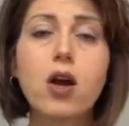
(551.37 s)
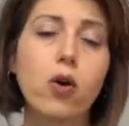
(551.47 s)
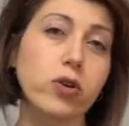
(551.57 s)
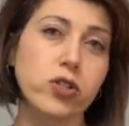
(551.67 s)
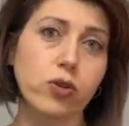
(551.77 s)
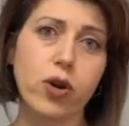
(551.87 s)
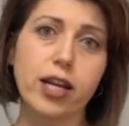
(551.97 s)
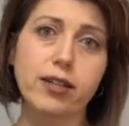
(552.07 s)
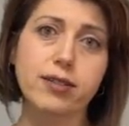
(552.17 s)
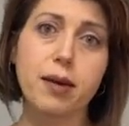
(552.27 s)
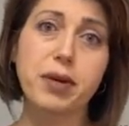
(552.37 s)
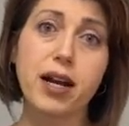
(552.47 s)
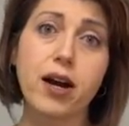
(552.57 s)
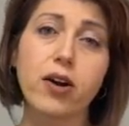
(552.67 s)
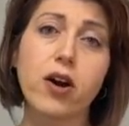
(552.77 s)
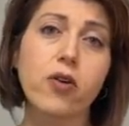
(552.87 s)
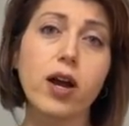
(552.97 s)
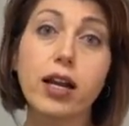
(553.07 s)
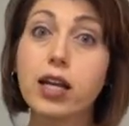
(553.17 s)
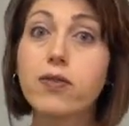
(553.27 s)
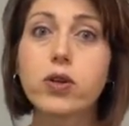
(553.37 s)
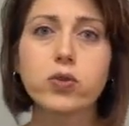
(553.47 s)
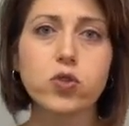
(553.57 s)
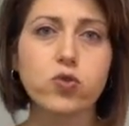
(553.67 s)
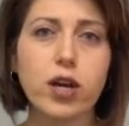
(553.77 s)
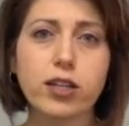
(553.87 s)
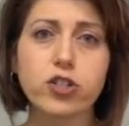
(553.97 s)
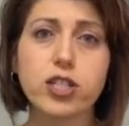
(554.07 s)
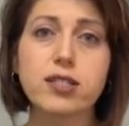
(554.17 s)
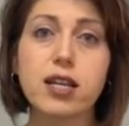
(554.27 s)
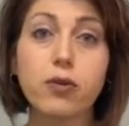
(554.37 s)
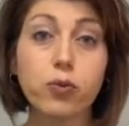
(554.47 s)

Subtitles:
or Socratic seminar or any of those strategies that